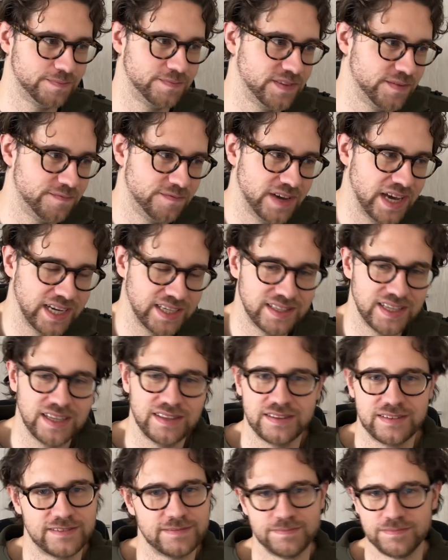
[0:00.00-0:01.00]
fact that
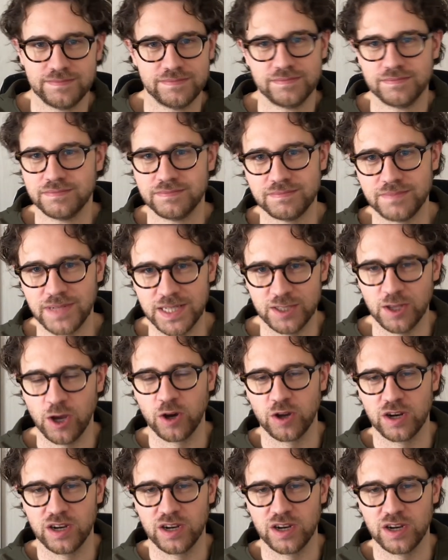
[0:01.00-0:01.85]
he's not gonna